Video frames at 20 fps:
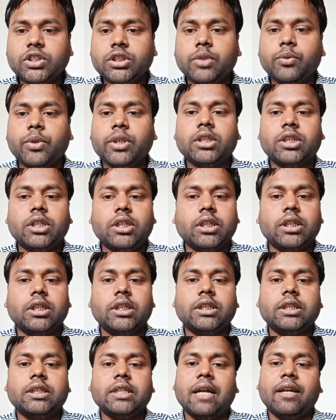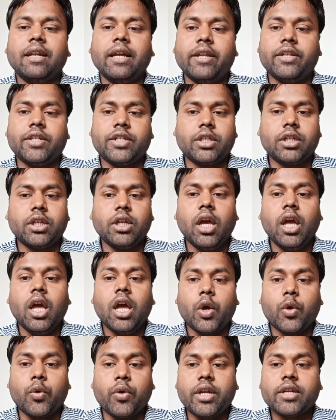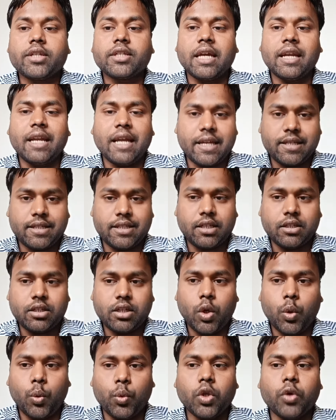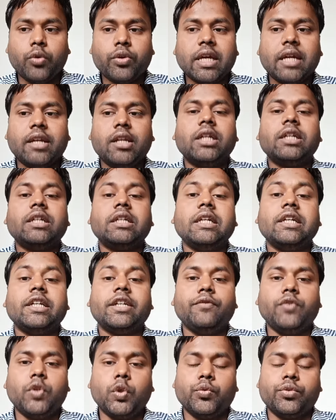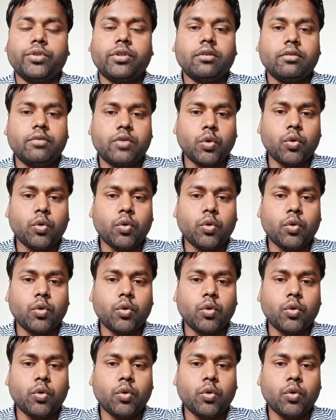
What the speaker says: That entity creates an asset without any alternative use.